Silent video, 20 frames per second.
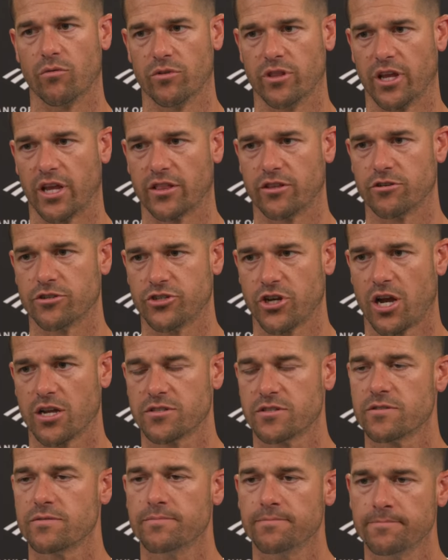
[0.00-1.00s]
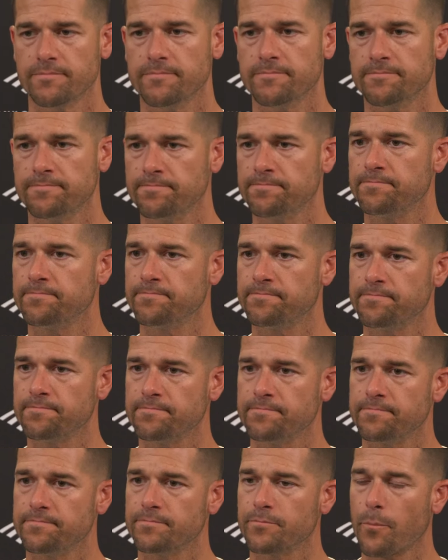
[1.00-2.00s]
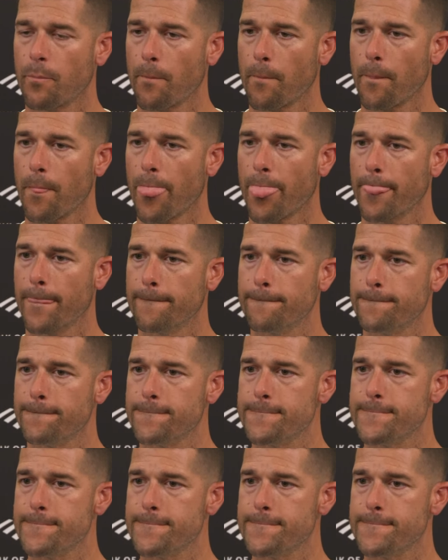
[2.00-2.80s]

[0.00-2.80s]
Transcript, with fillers: when they get their shots. If I can follow up, uh, JC